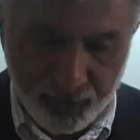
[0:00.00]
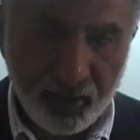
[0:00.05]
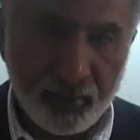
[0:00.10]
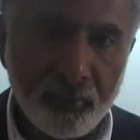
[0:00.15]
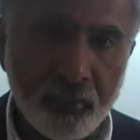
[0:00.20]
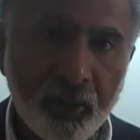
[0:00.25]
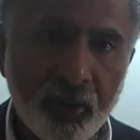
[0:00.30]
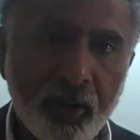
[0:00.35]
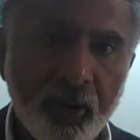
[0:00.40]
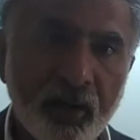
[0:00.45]
I
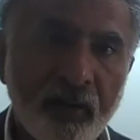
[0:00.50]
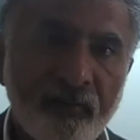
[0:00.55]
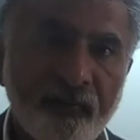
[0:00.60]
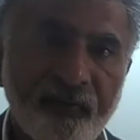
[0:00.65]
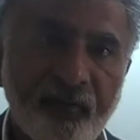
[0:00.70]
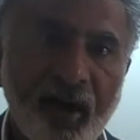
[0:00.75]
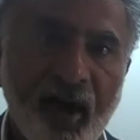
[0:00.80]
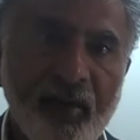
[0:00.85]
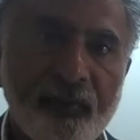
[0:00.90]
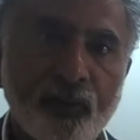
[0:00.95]
burn
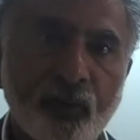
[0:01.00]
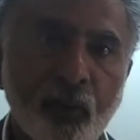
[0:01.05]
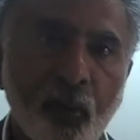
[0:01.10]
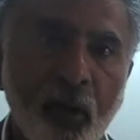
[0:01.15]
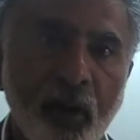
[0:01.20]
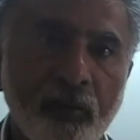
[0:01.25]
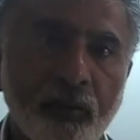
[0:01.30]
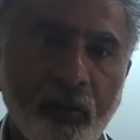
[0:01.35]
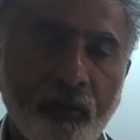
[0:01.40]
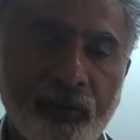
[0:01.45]

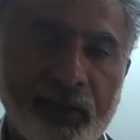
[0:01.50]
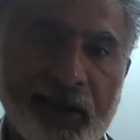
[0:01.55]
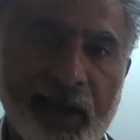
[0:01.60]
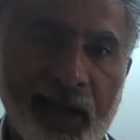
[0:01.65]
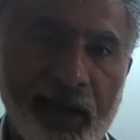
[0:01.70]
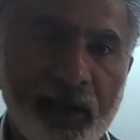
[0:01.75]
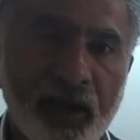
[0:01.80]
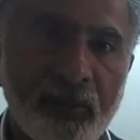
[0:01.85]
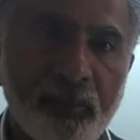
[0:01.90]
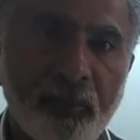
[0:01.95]
5/12 of a
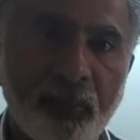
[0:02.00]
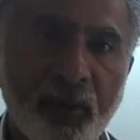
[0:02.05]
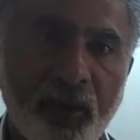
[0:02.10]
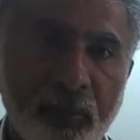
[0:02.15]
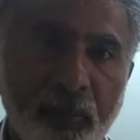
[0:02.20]
gallon per